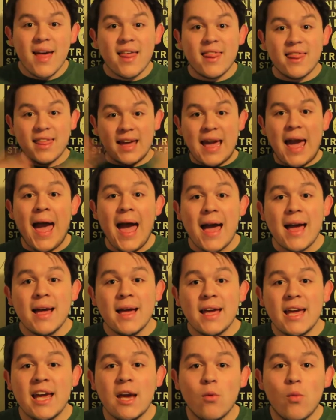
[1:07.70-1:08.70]
The Cat.
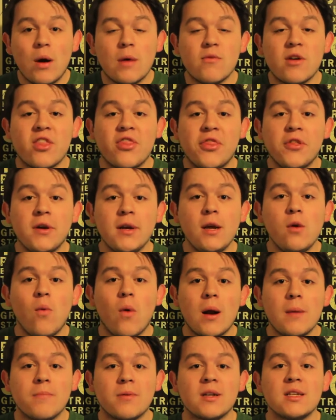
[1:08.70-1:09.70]
It won with
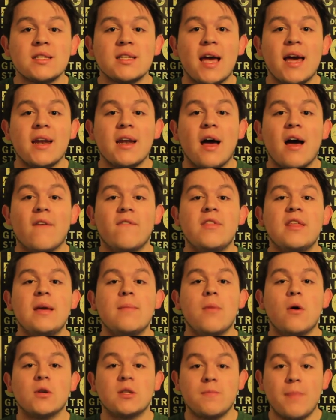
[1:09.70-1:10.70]
31% of the
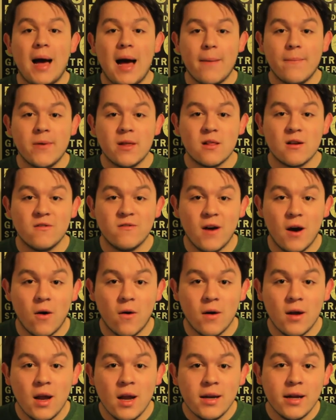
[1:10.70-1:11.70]
most popular
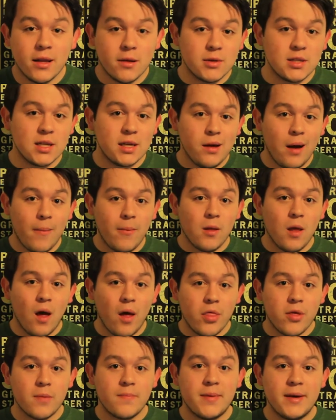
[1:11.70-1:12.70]
vote. Now there was a couple
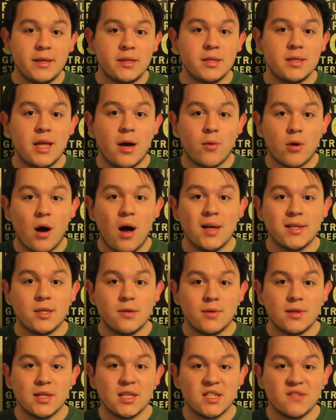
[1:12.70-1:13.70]
other pieces that were
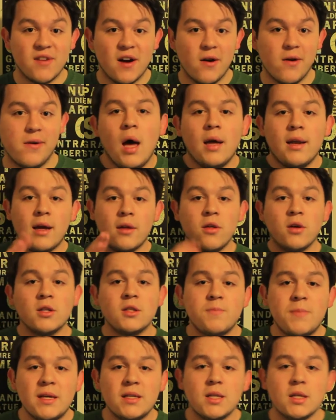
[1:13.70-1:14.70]
also in this vote. Now
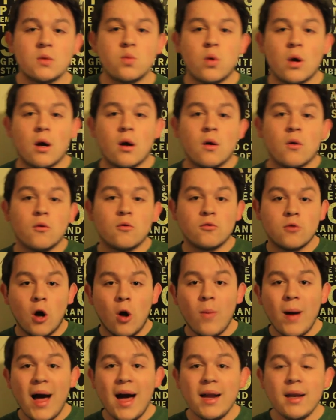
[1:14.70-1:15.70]
those pieces were
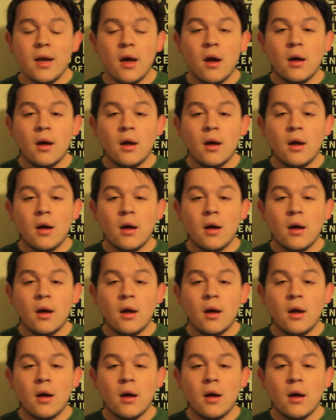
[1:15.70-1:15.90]
Robot,